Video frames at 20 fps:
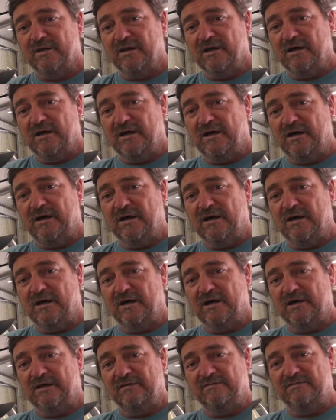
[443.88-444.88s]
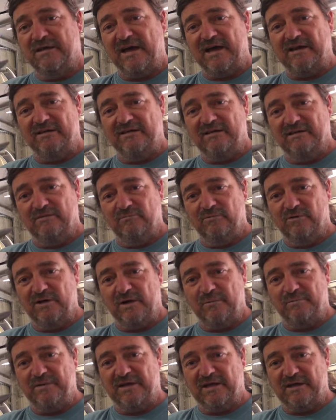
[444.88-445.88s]
That will
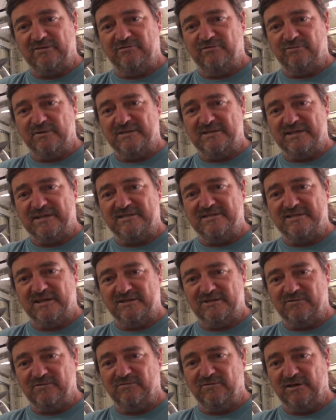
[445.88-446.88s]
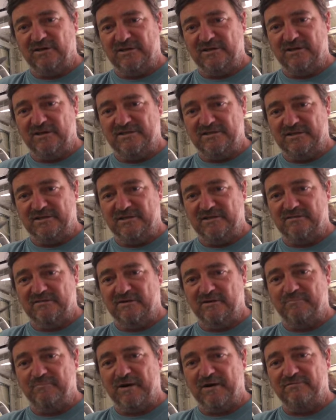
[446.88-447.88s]
help you get through a dead section really easy.
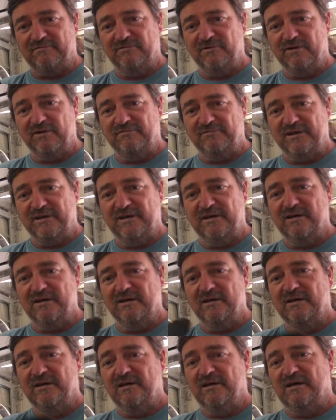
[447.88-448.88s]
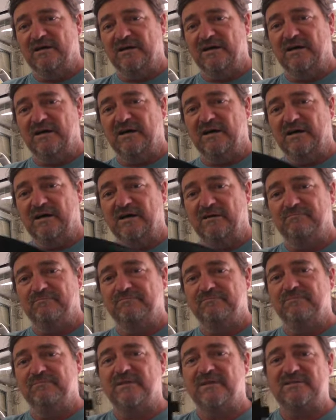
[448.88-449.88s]
They're a butterfly fin.
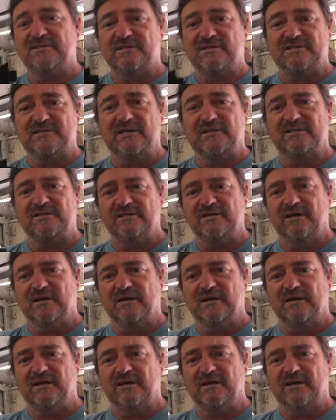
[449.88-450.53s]
As I said,